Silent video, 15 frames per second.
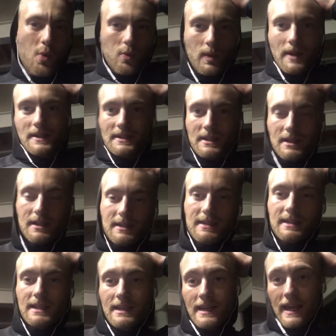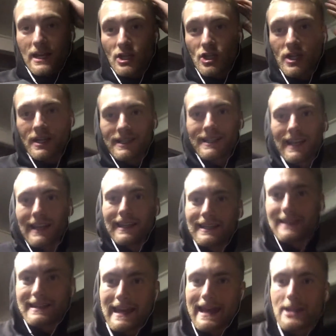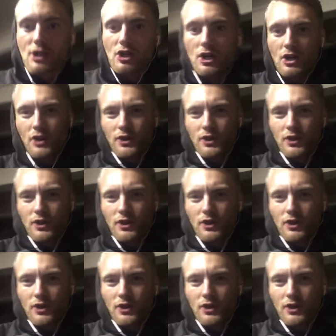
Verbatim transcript: what is good, Z Nation? Daily Xander